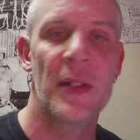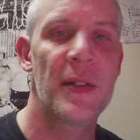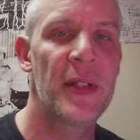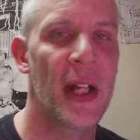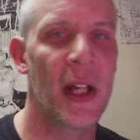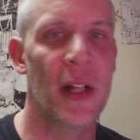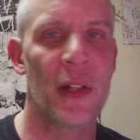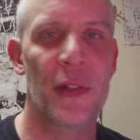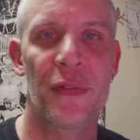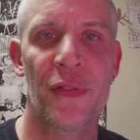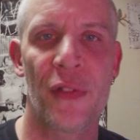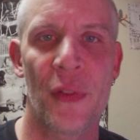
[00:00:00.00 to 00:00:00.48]

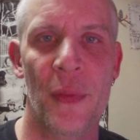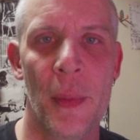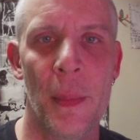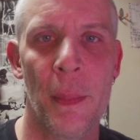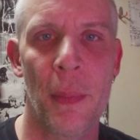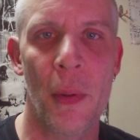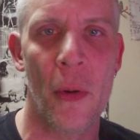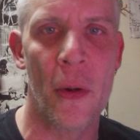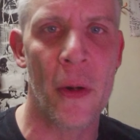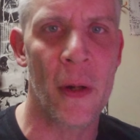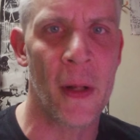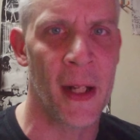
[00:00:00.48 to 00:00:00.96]
Tales from the
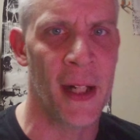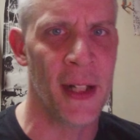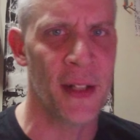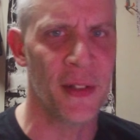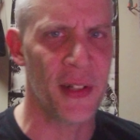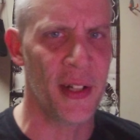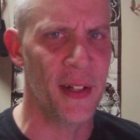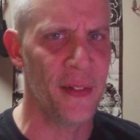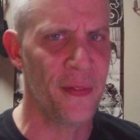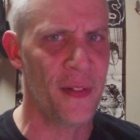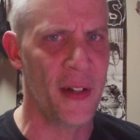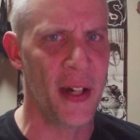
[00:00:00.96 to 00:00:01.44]

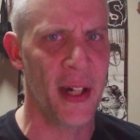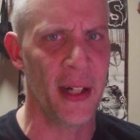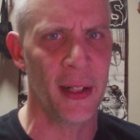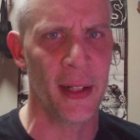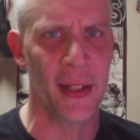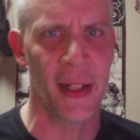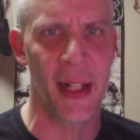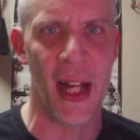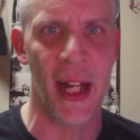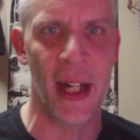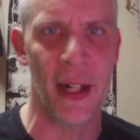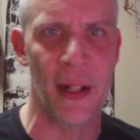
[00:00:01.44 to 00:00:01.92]
Borderlands. I
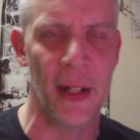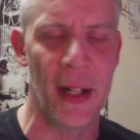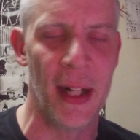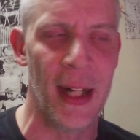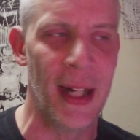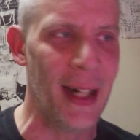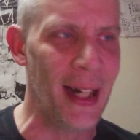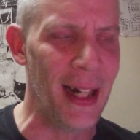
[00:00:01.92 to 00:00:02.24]
finally got